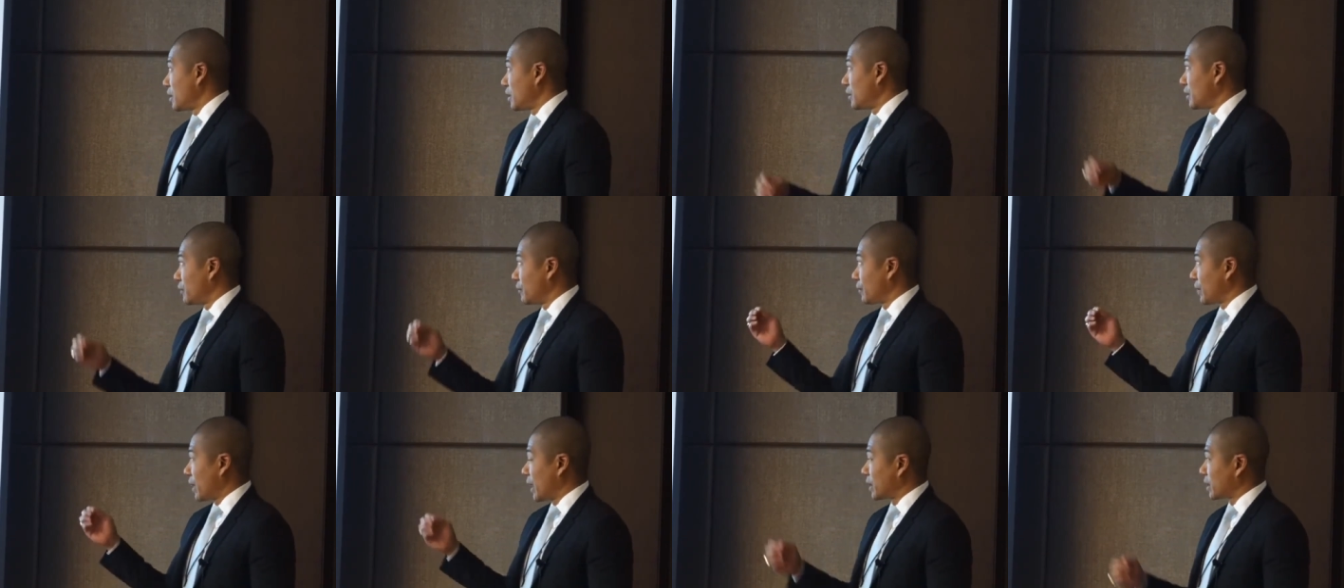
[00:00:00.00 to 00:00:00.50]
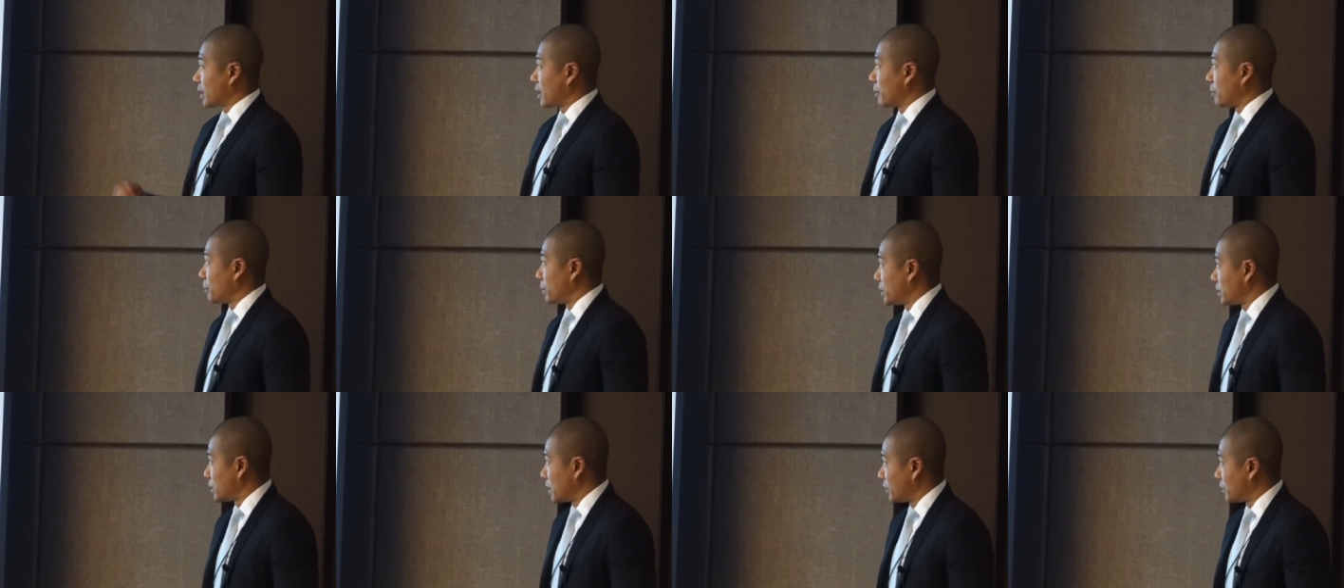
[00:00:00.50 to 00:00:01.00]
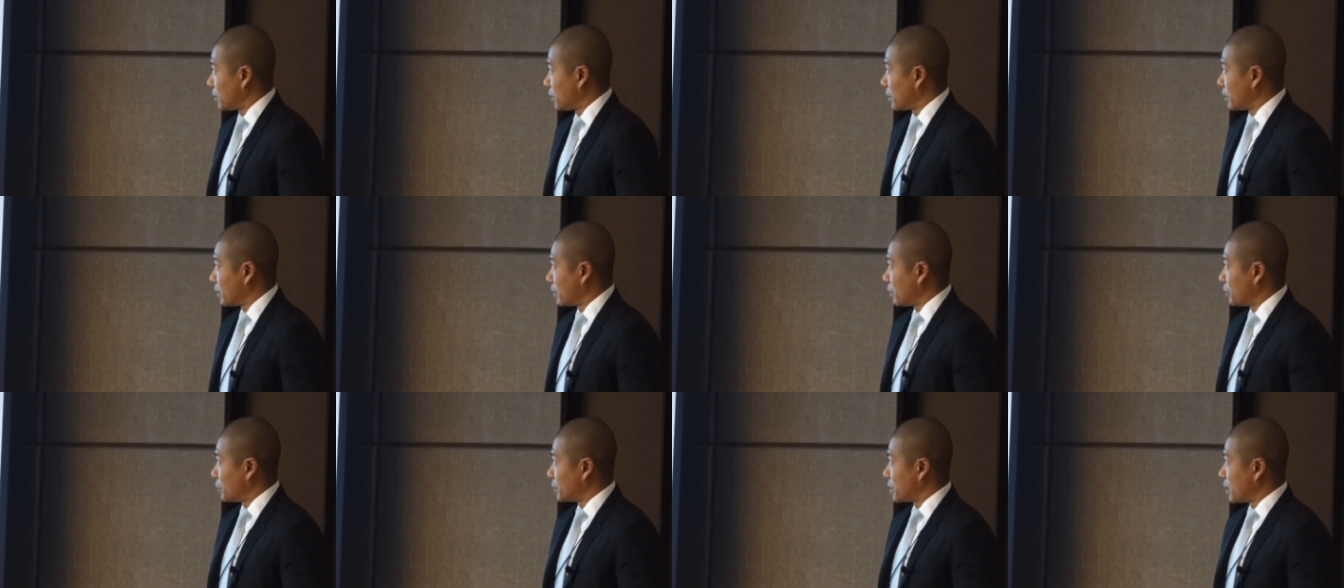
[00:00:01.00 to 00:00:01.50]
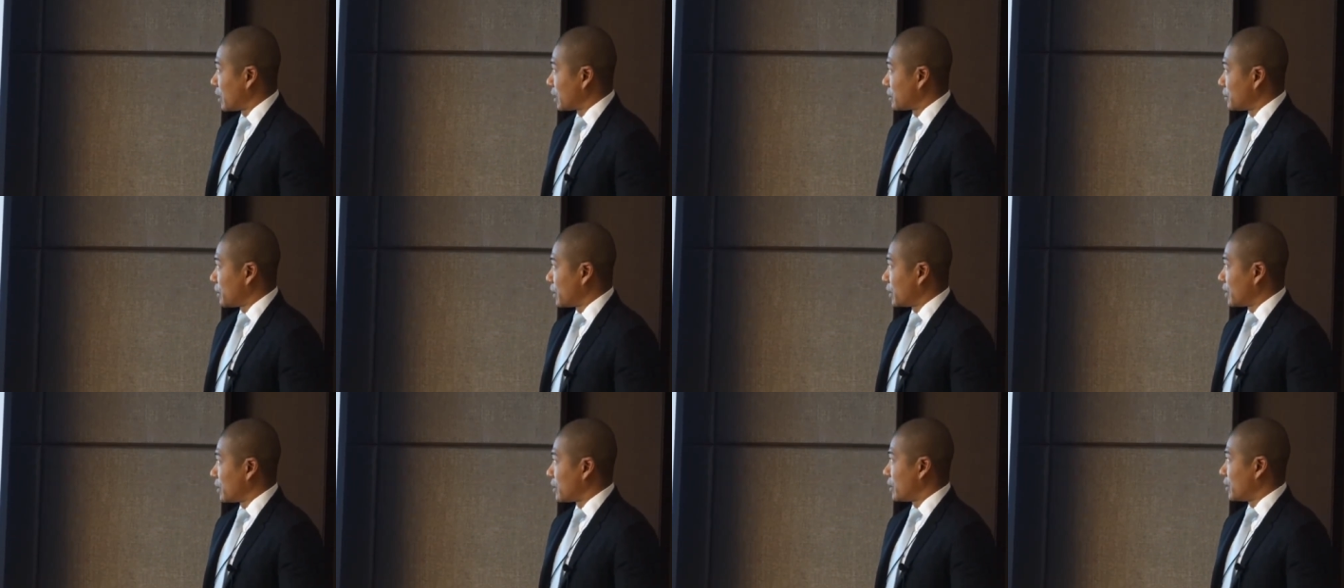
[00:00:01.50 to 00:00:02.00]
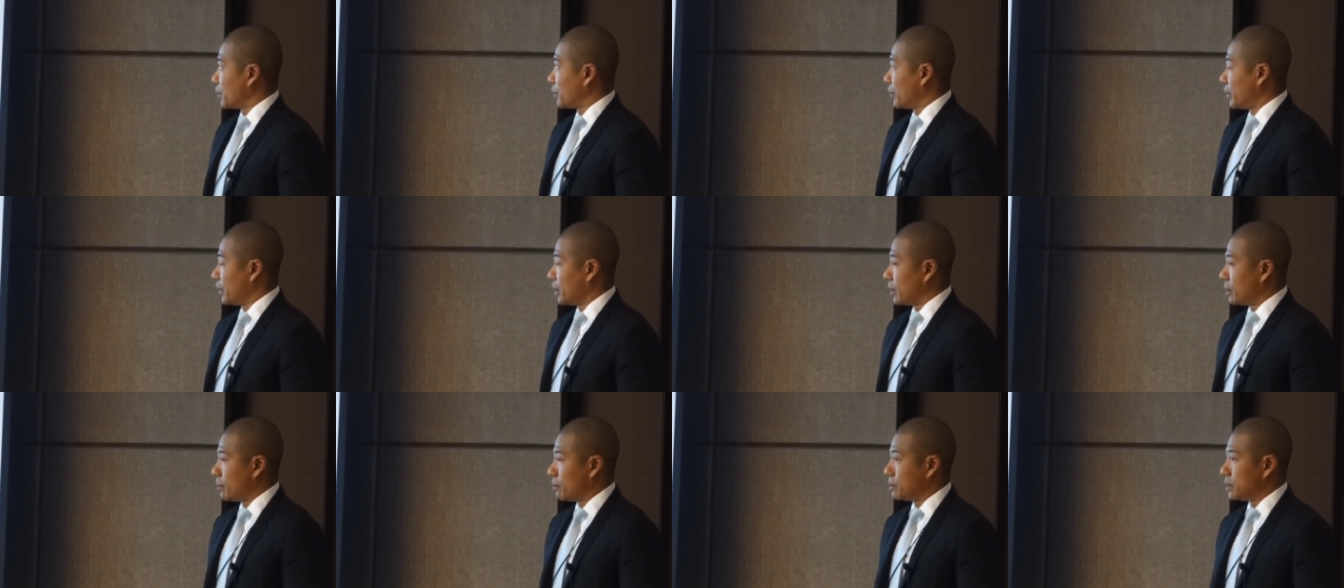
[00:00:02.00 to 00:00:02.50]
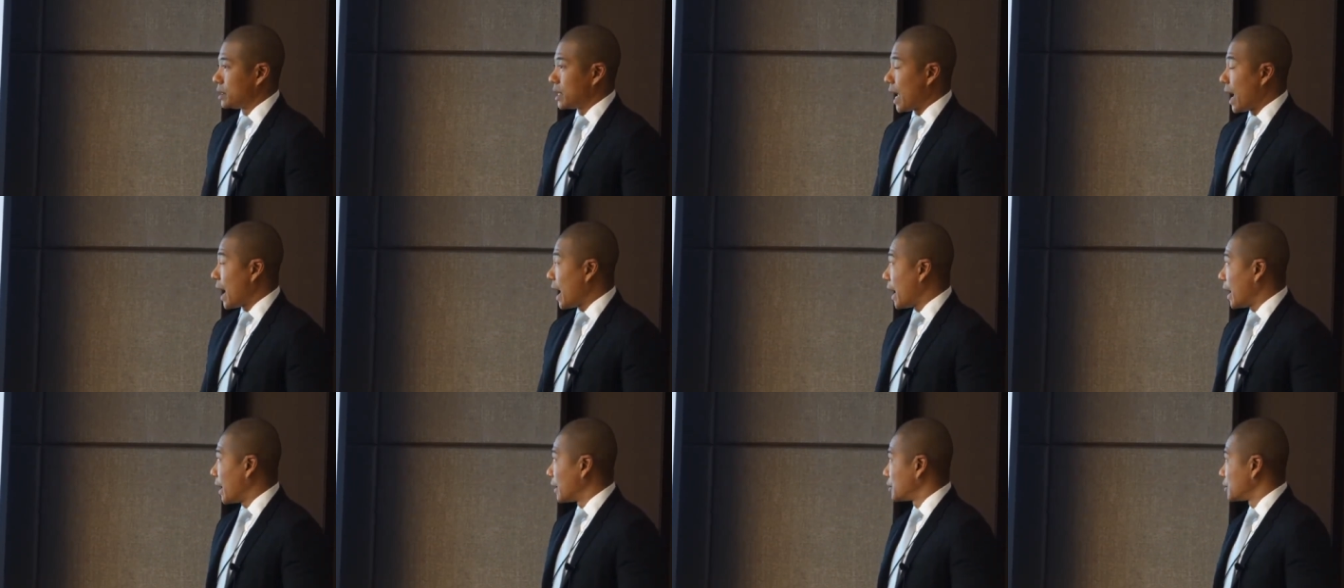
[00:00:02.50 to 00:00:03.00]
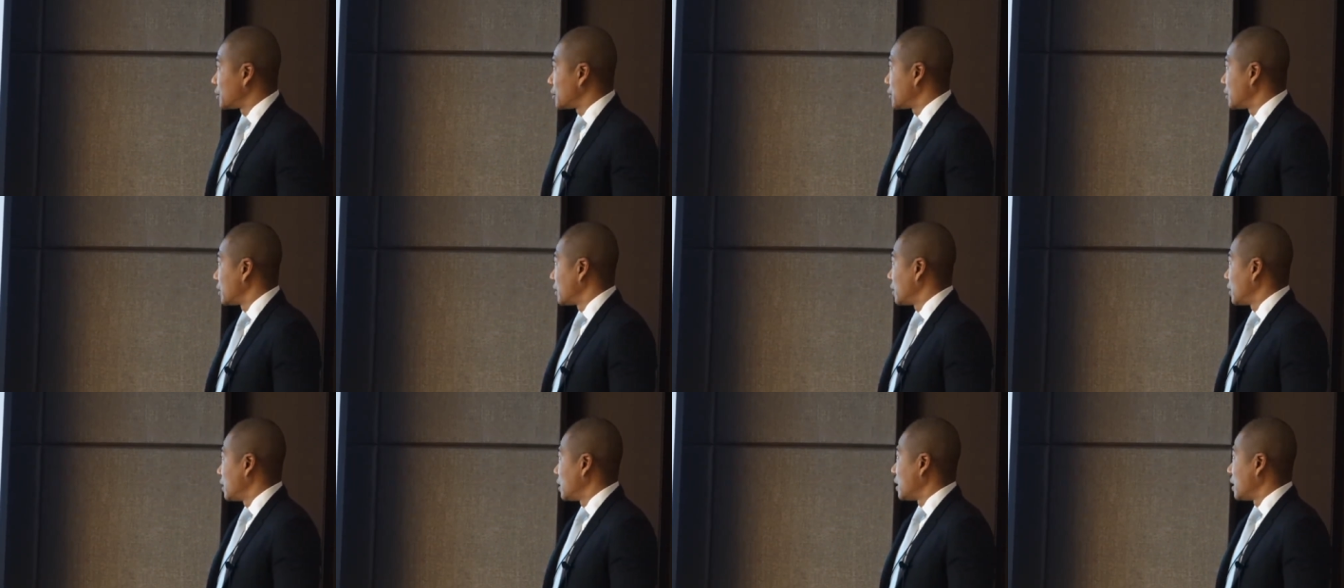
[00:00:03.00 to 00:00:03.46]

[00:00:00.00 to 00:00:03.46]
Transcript: And you've got companies out there that we talked about, Ethereum, Dash.